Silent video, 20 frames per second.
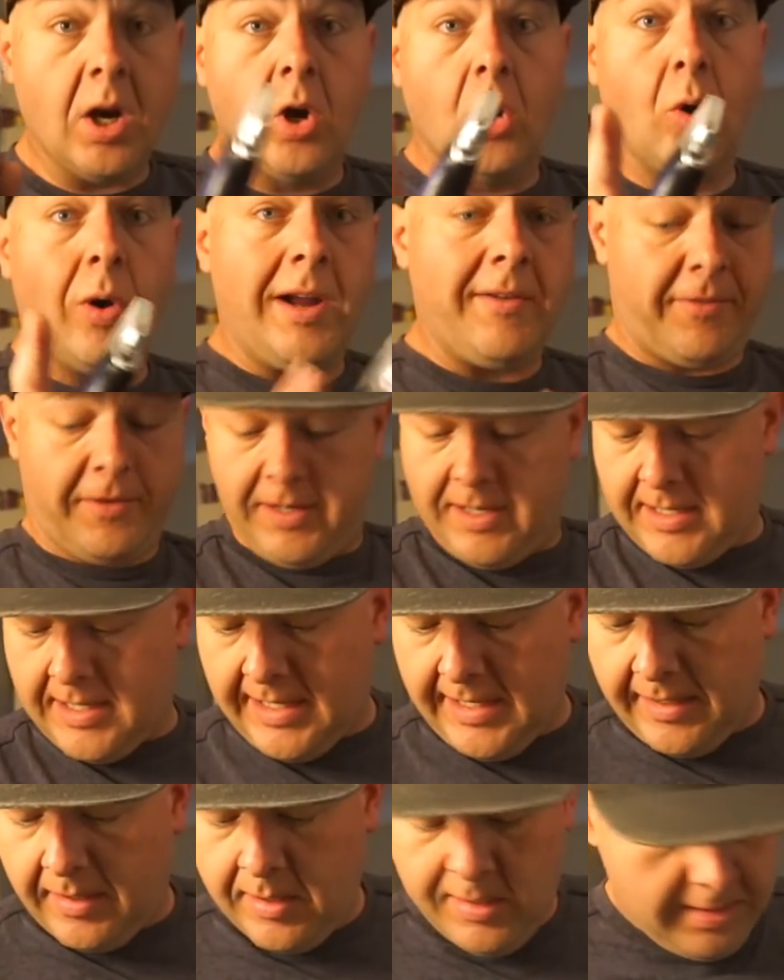Oh, I
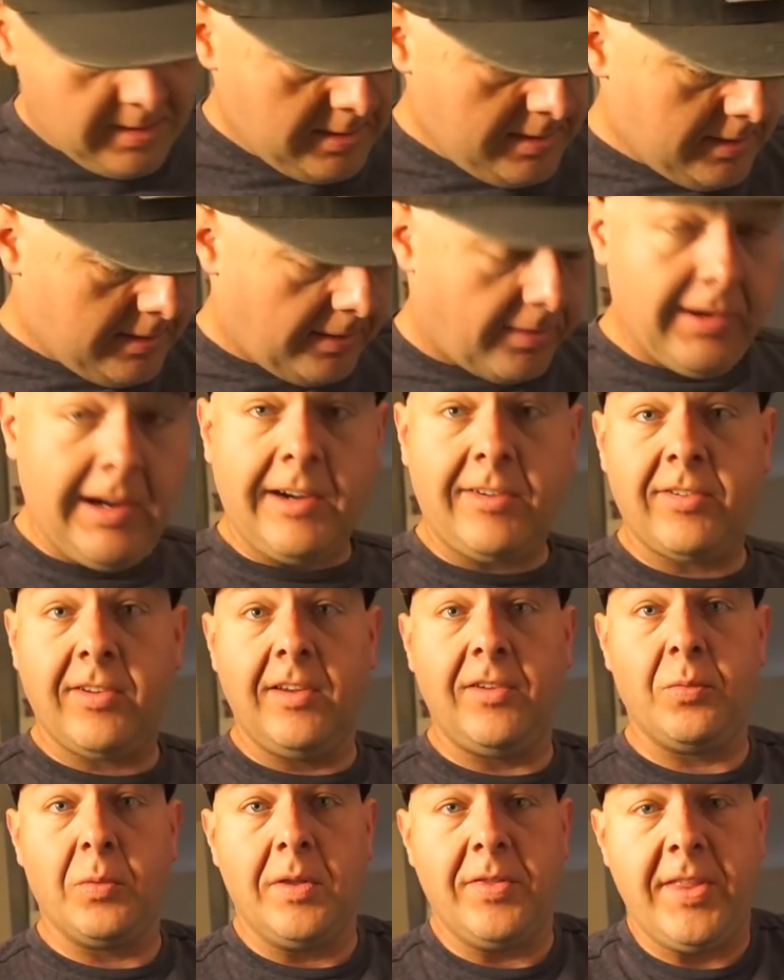forgot. There
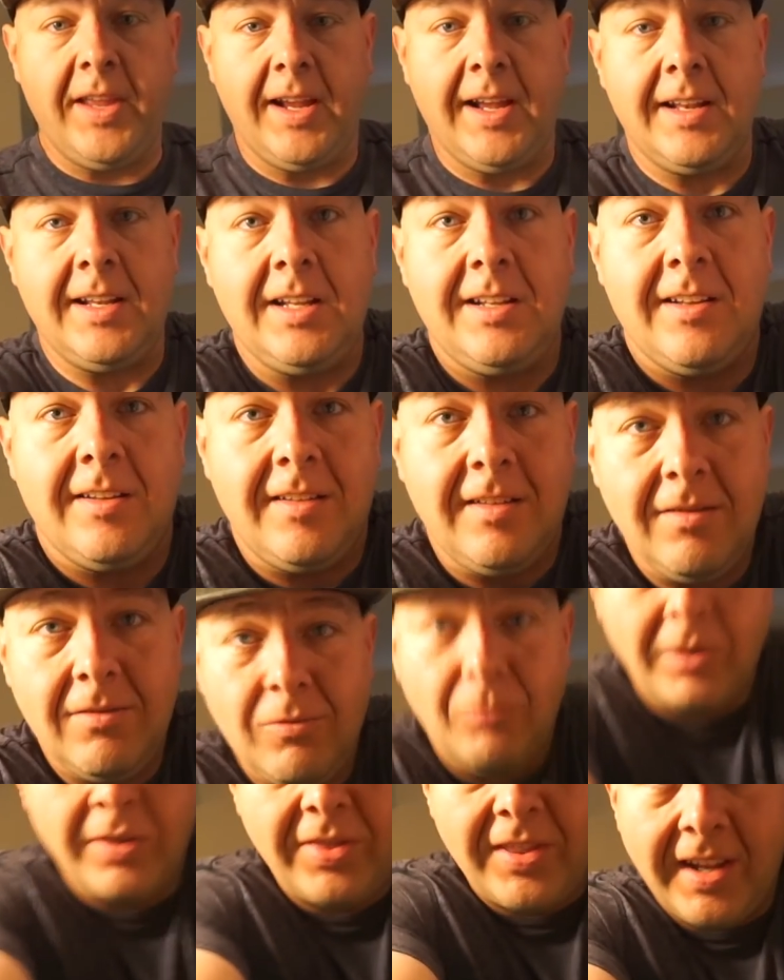actually is one thing I need to
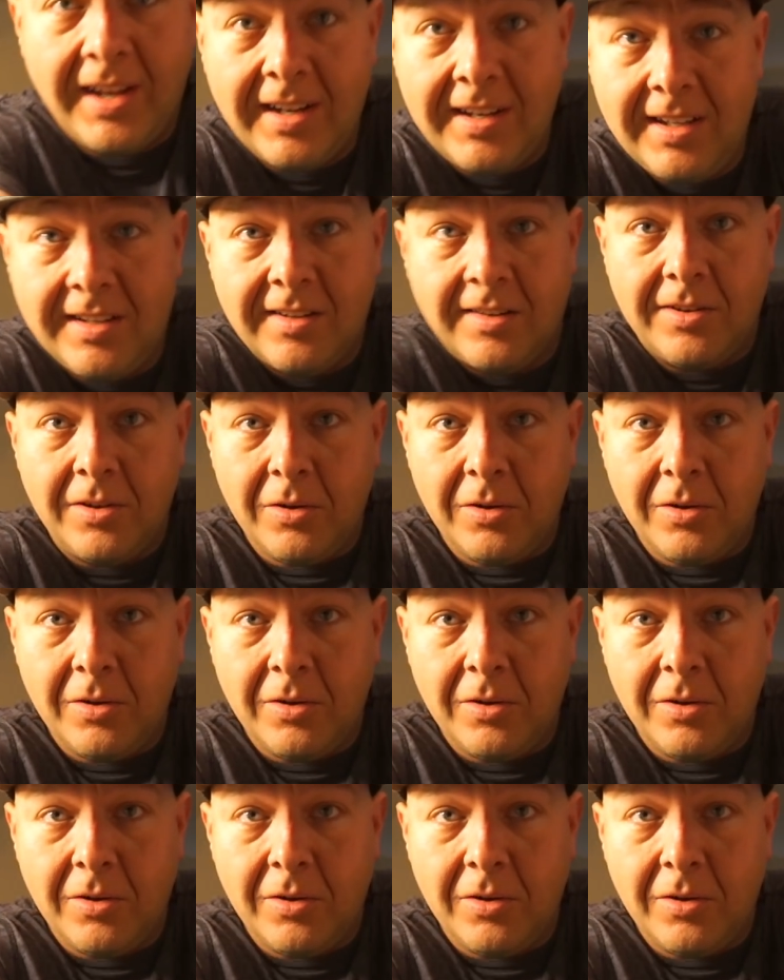one thing I need to